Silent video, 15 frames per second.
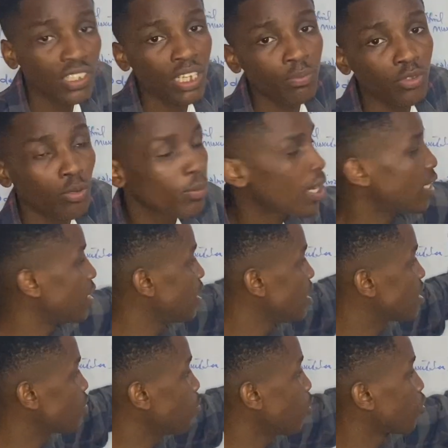the septum and
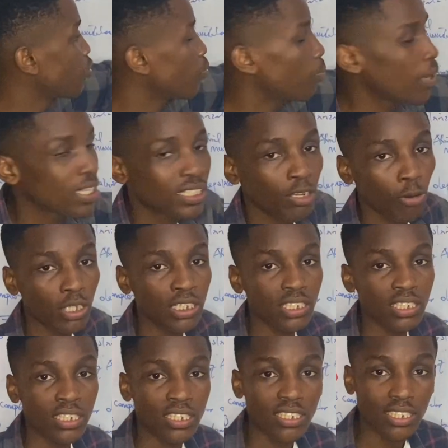this muscle part here, what
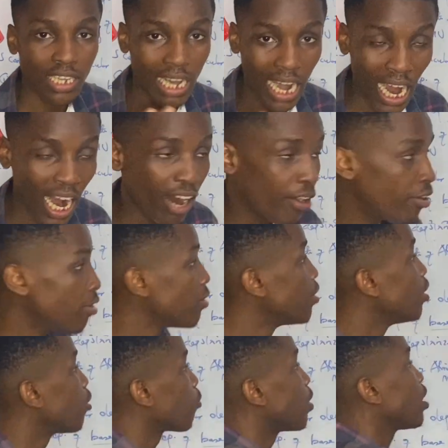is it? R.
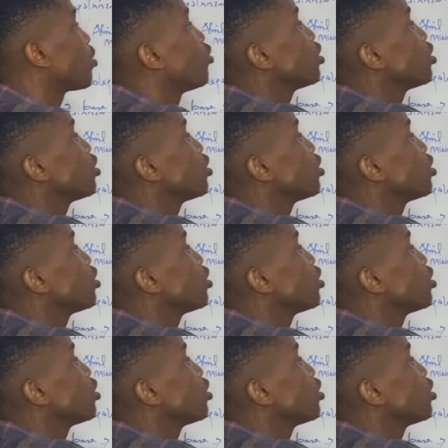When it